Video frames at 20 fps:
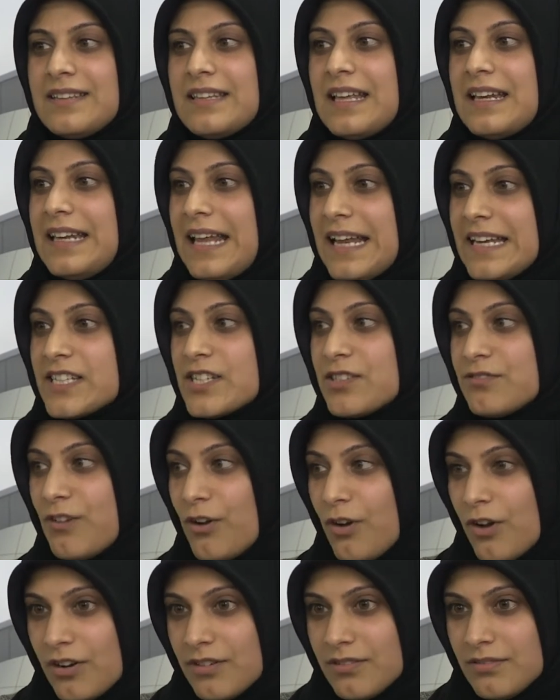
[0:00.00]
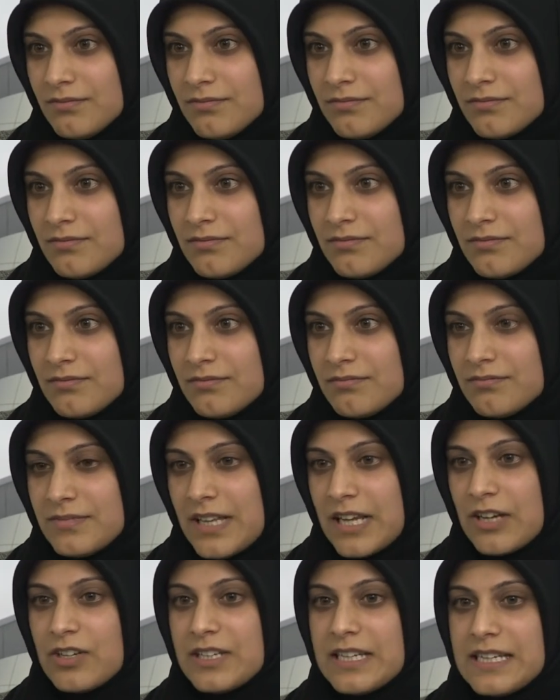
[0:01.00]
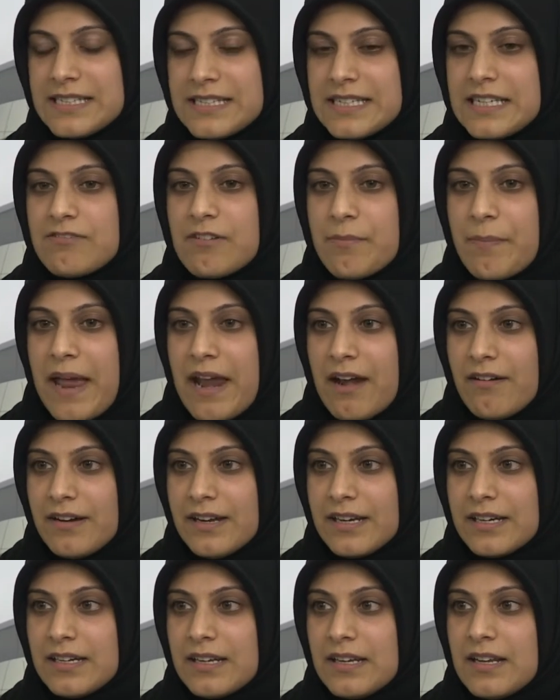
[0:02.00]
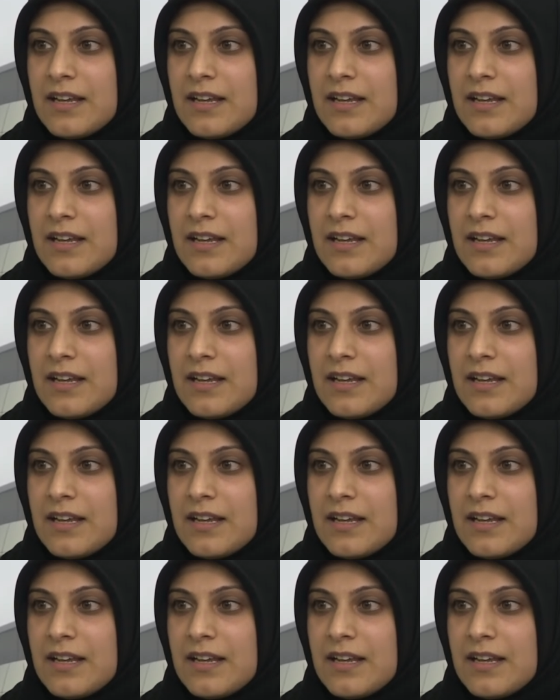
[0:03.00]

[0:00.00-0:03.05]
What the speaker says: Then later on, they could easily repair it.